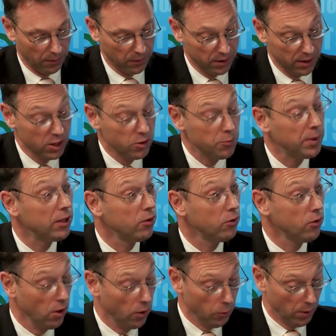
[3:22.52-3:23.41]
Since we do
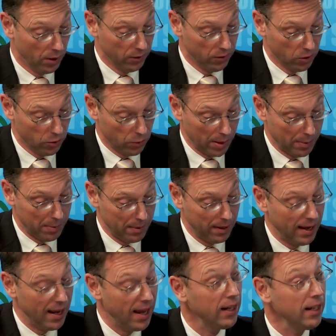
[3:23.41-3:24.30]
not want to sweep
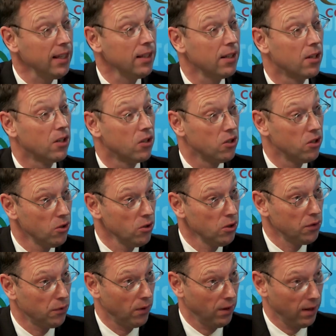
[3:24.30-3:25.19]
any
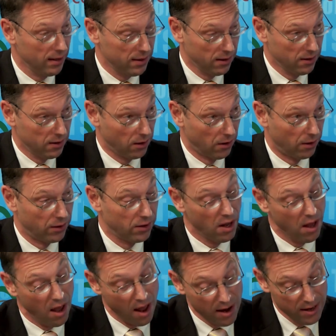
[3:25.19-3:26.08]
useful lessons learned
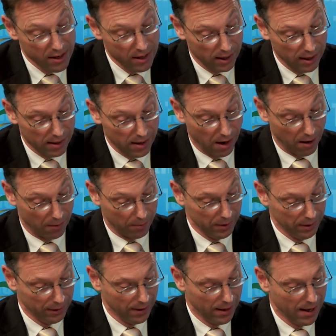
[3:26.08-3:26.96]
under the
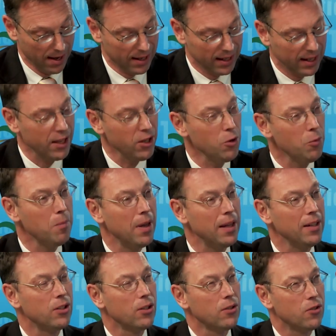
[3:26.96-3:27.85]
carpet, can you
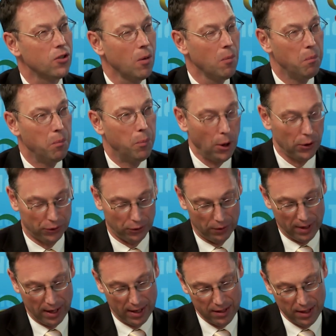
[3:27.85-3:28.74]
mention some
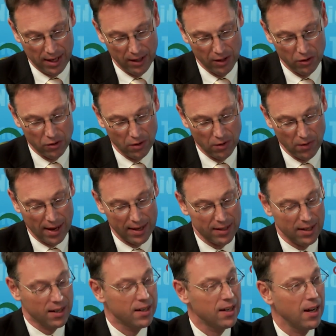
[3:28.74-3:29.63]
bottlenecks industry has
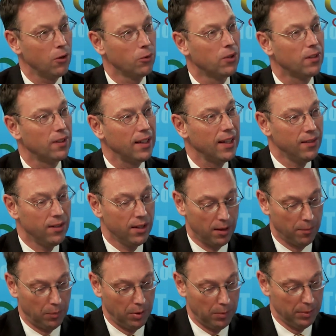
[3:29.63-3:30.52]
encountered in the
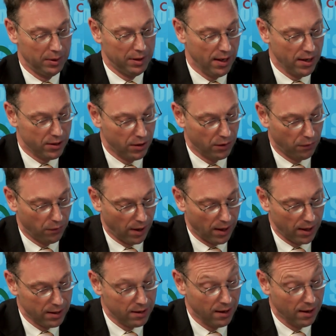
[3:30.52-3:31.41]
implementation
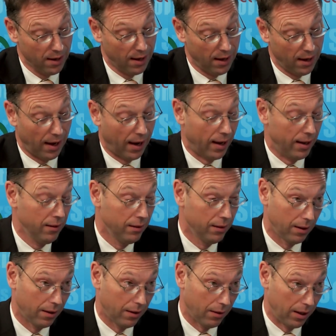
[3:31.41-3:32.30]
phase? And,
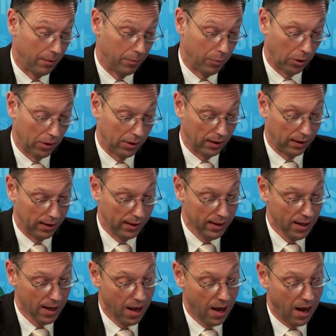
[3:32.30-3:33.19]

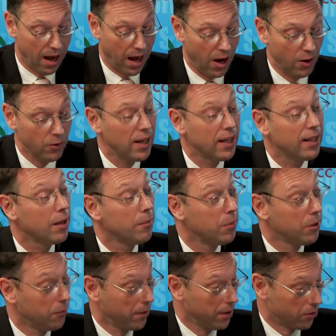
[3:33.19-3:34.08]
importantly, how they can
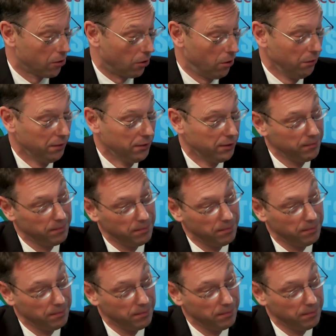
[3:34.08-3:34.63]
be resolved?